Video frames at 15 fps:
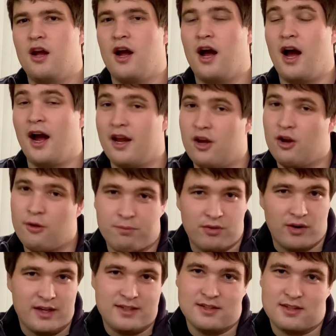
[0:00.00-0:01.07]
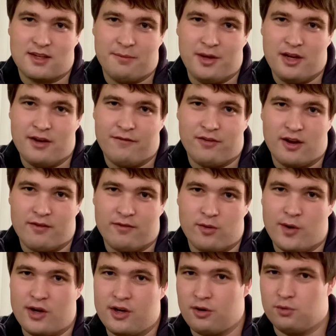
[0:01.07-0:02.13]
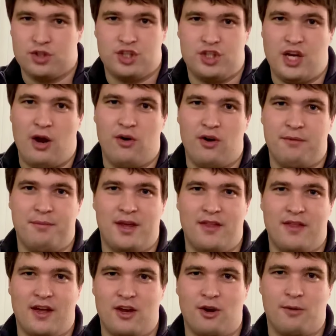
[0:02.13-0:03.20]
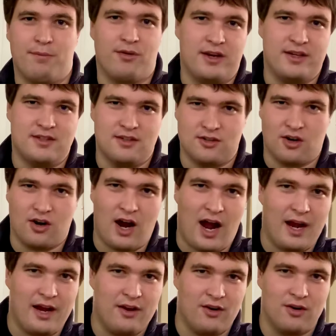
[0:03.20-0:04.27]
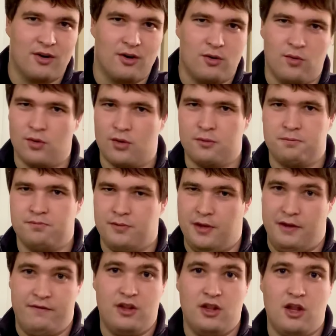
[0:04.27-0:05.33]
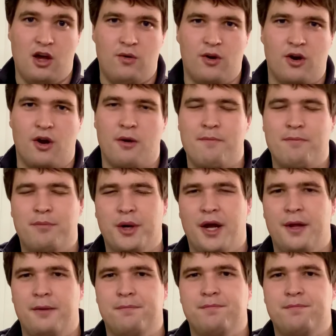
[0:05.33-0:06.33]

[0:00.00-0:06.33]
I know prices can be different everywhere. Don't shout at me that your prices are higher or even lower. But